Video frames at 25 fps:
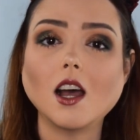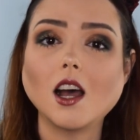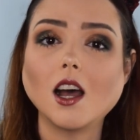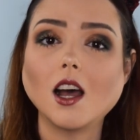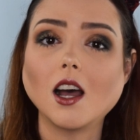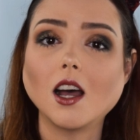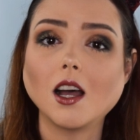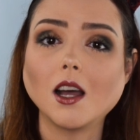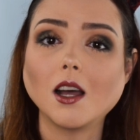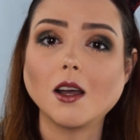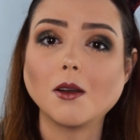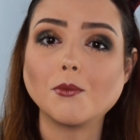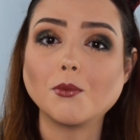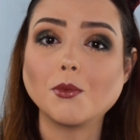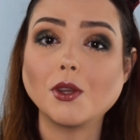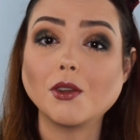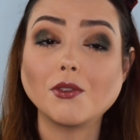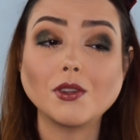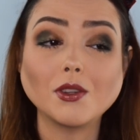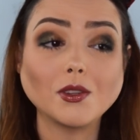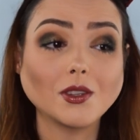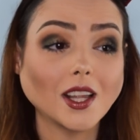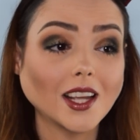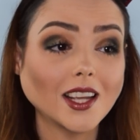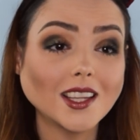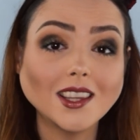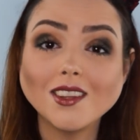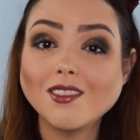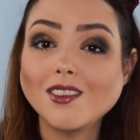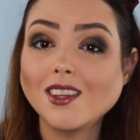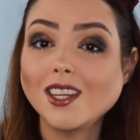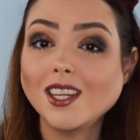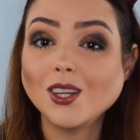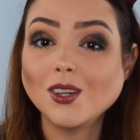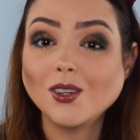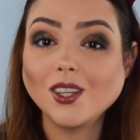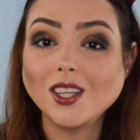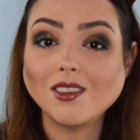Um, if you like the
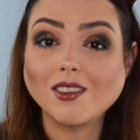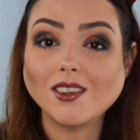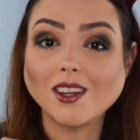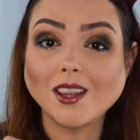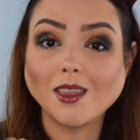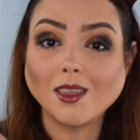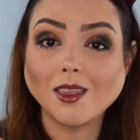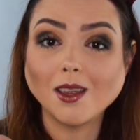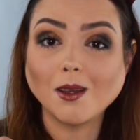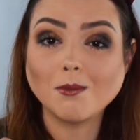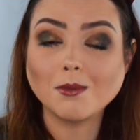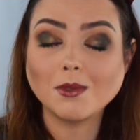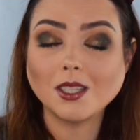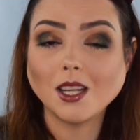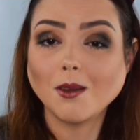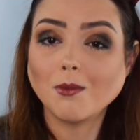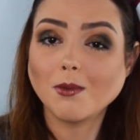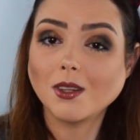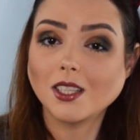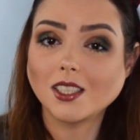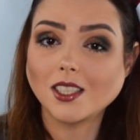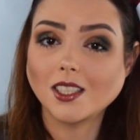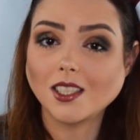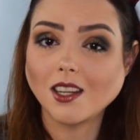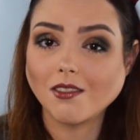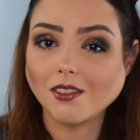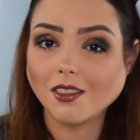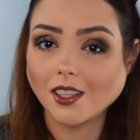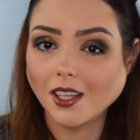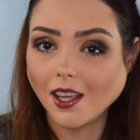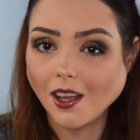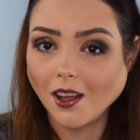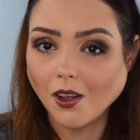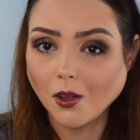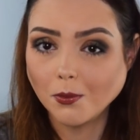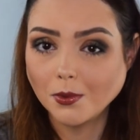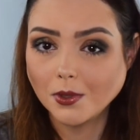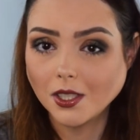video, give it a thumbs up because it definitely
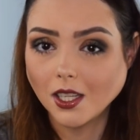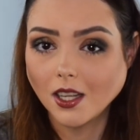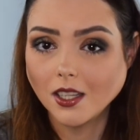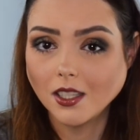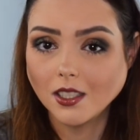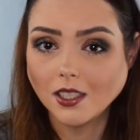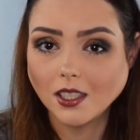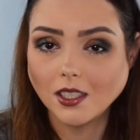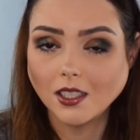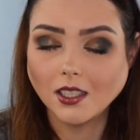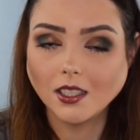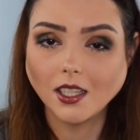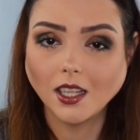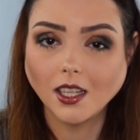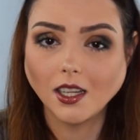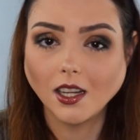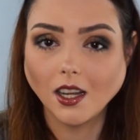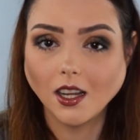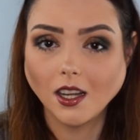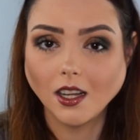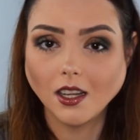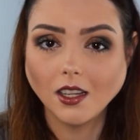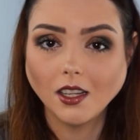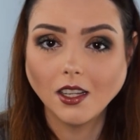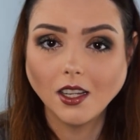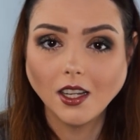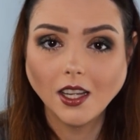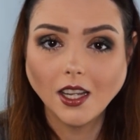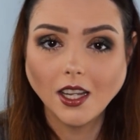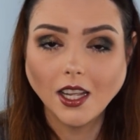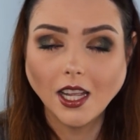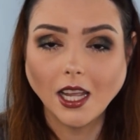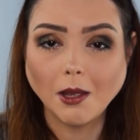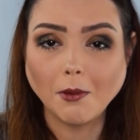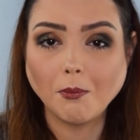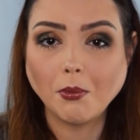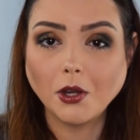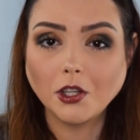helps us. It, it, uh,
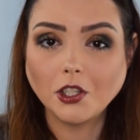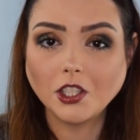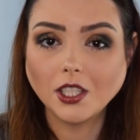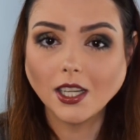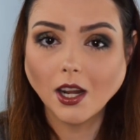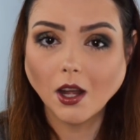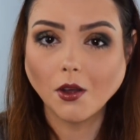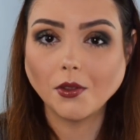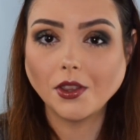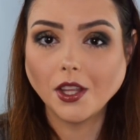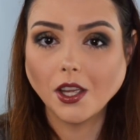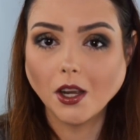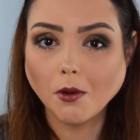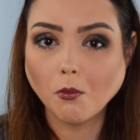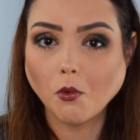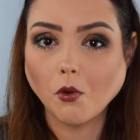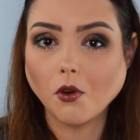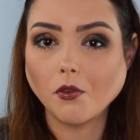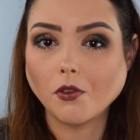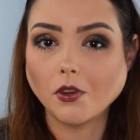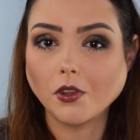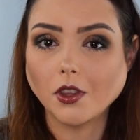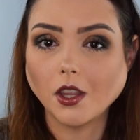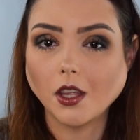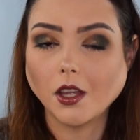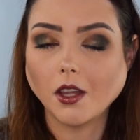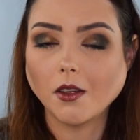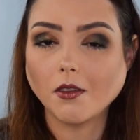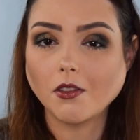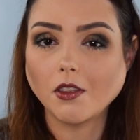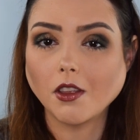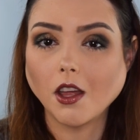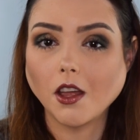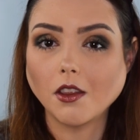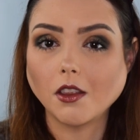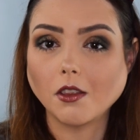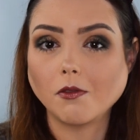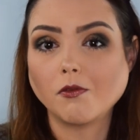it puts it out there more for the,
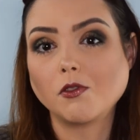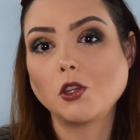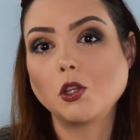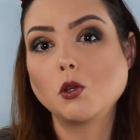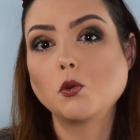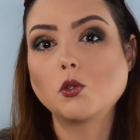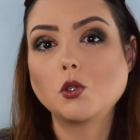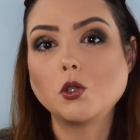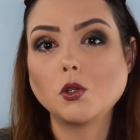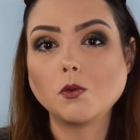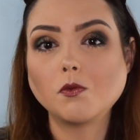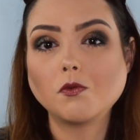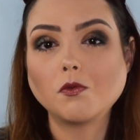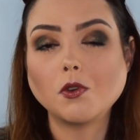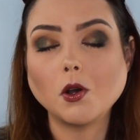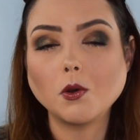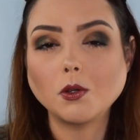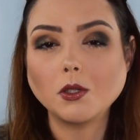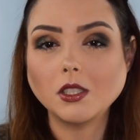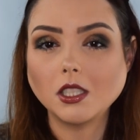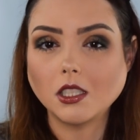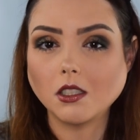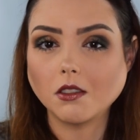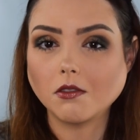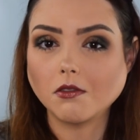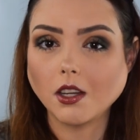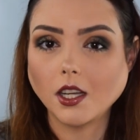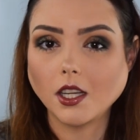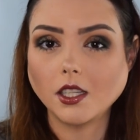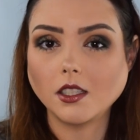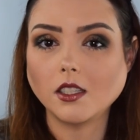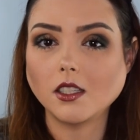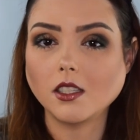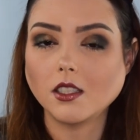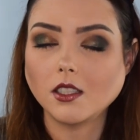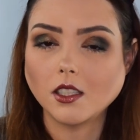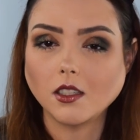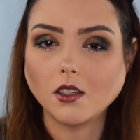the, YouTube folks to
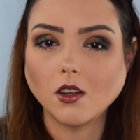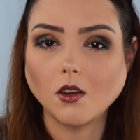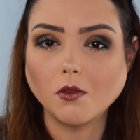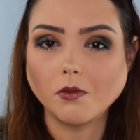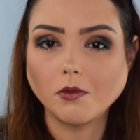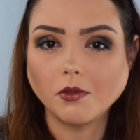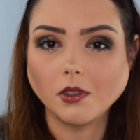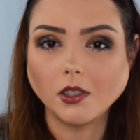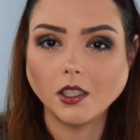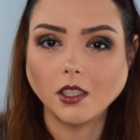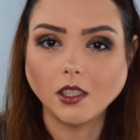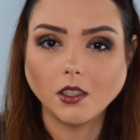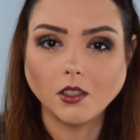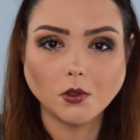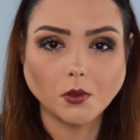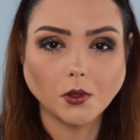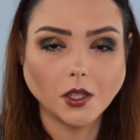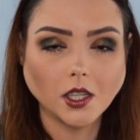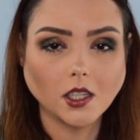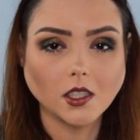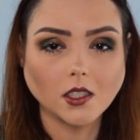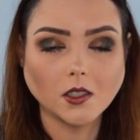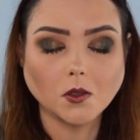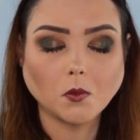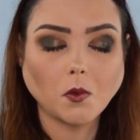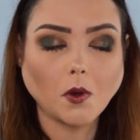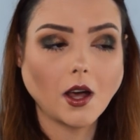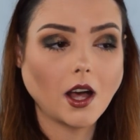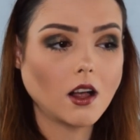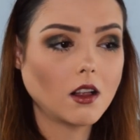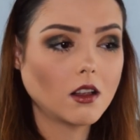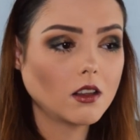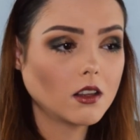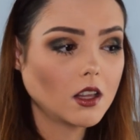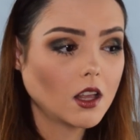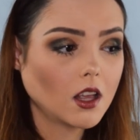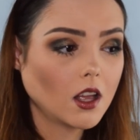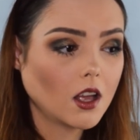find us and hopefully enjoy it as
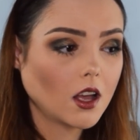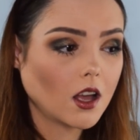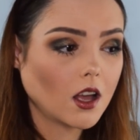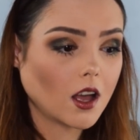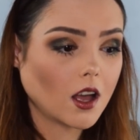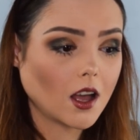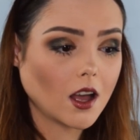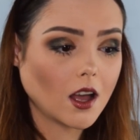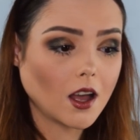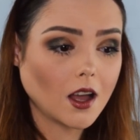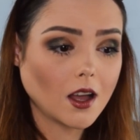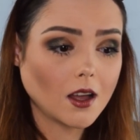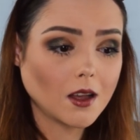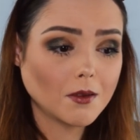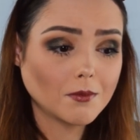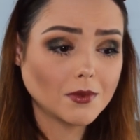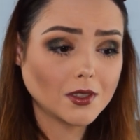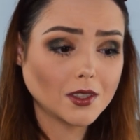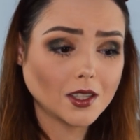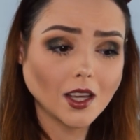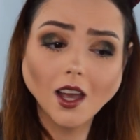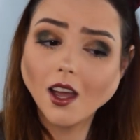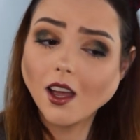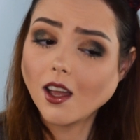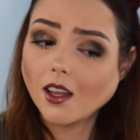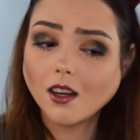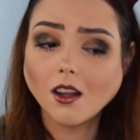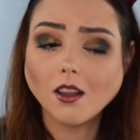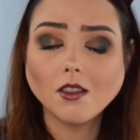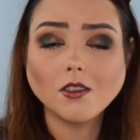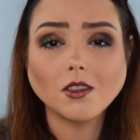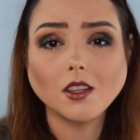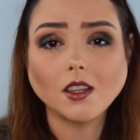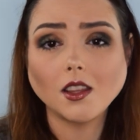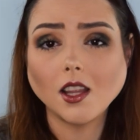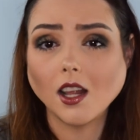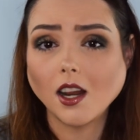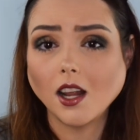well. Um, yeah, and
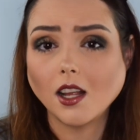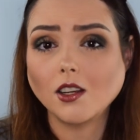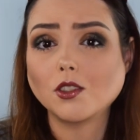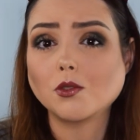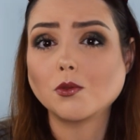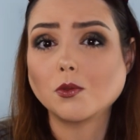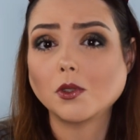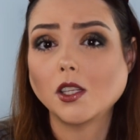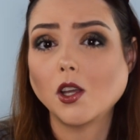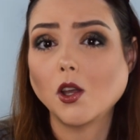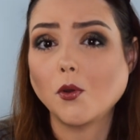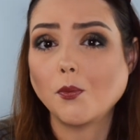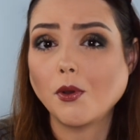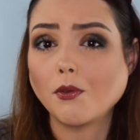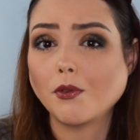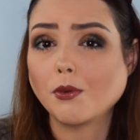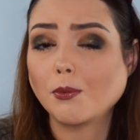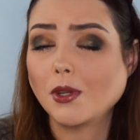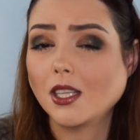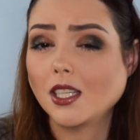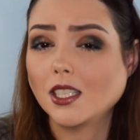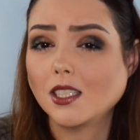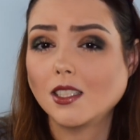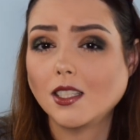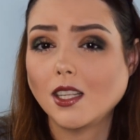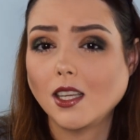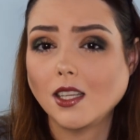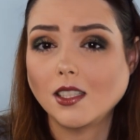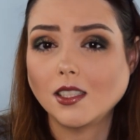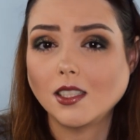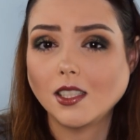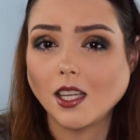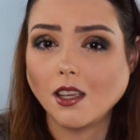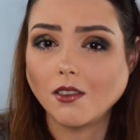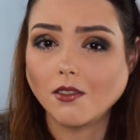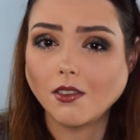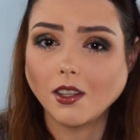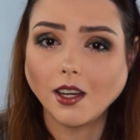other than that, I just really hope everybody is staying
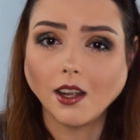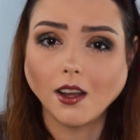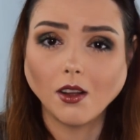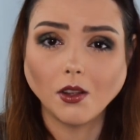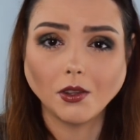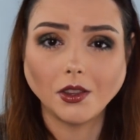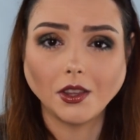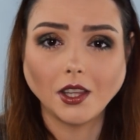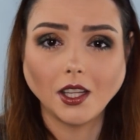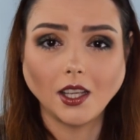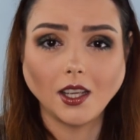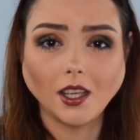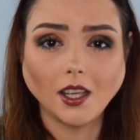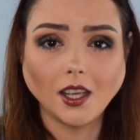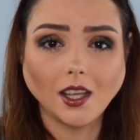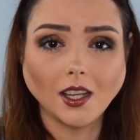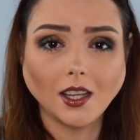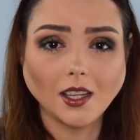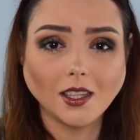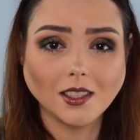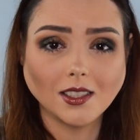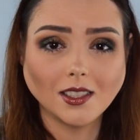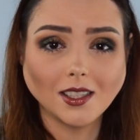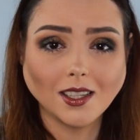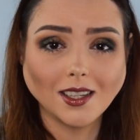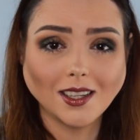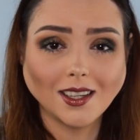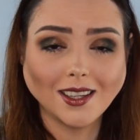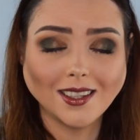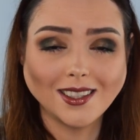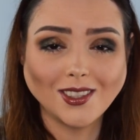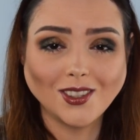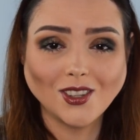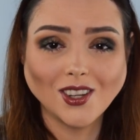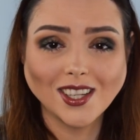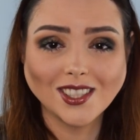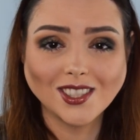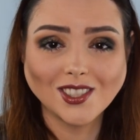safe and healthy. And uh,
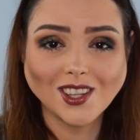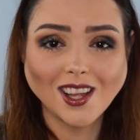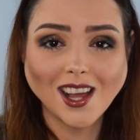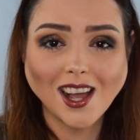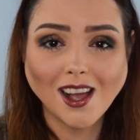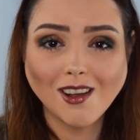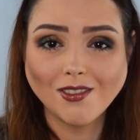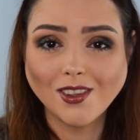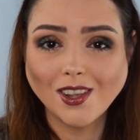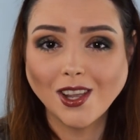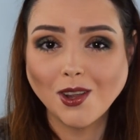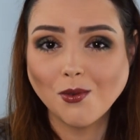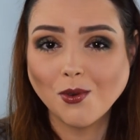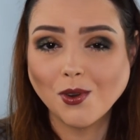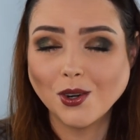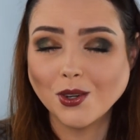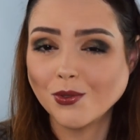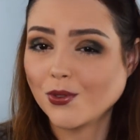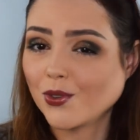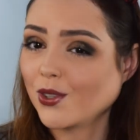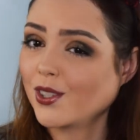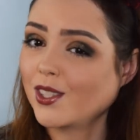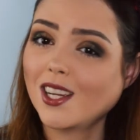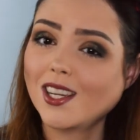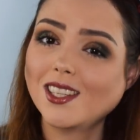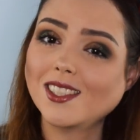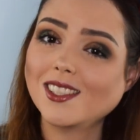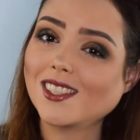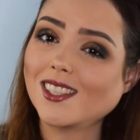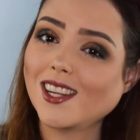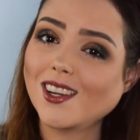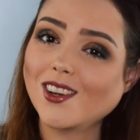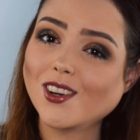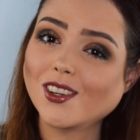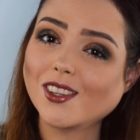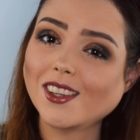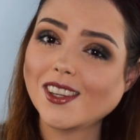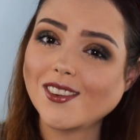you guys all have a wonderful day and
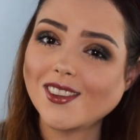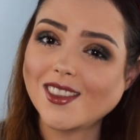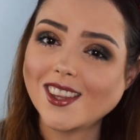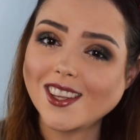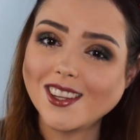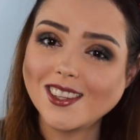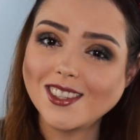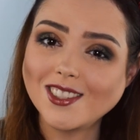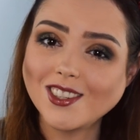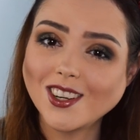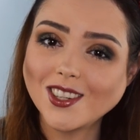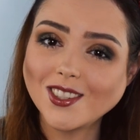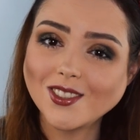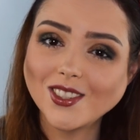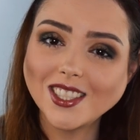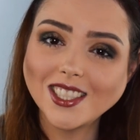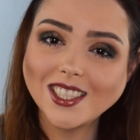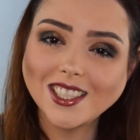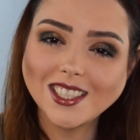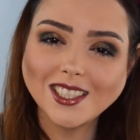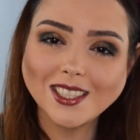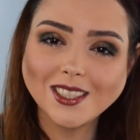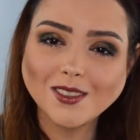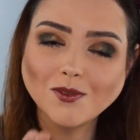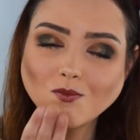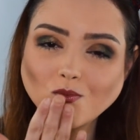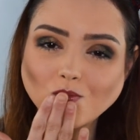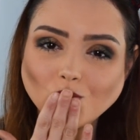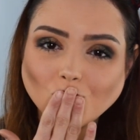stay girly with a dark twist.